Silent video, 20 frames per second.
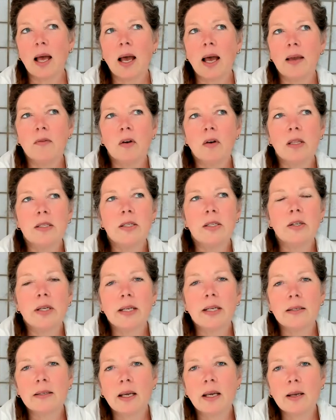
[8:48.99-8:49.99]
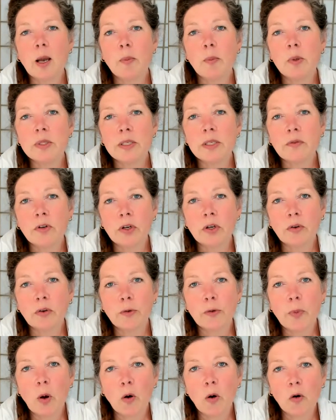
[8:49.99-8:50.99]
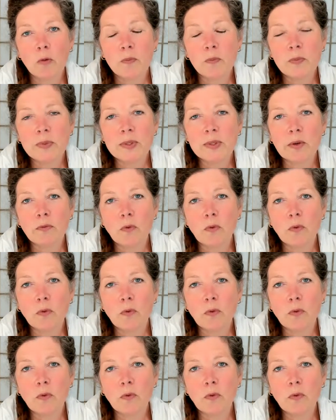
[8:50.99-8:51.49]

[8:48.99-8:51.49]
I volunteered at a couple different group homes